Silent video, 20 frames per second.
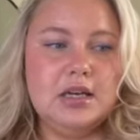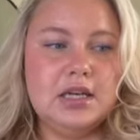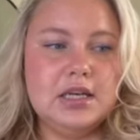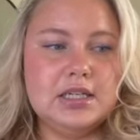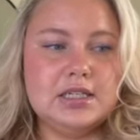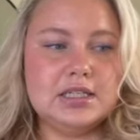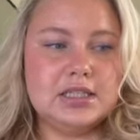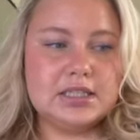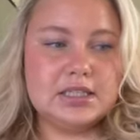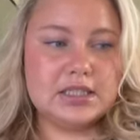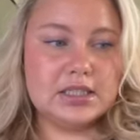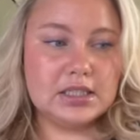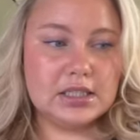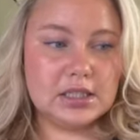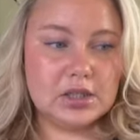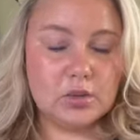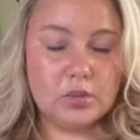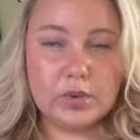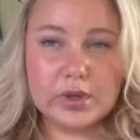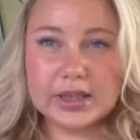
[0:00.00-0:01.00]
to see
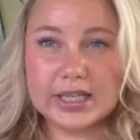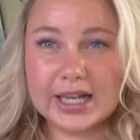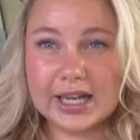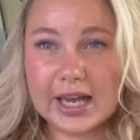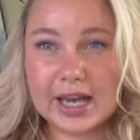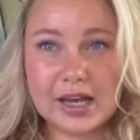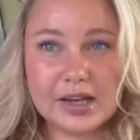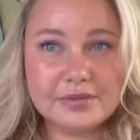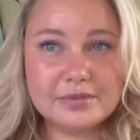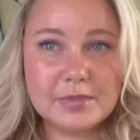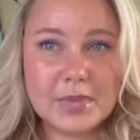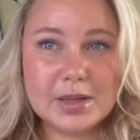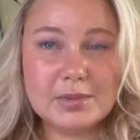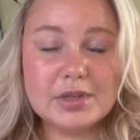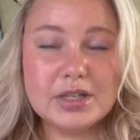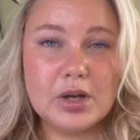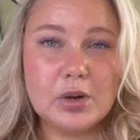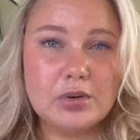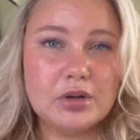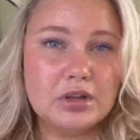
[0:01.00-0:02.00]
what they have, maybe go to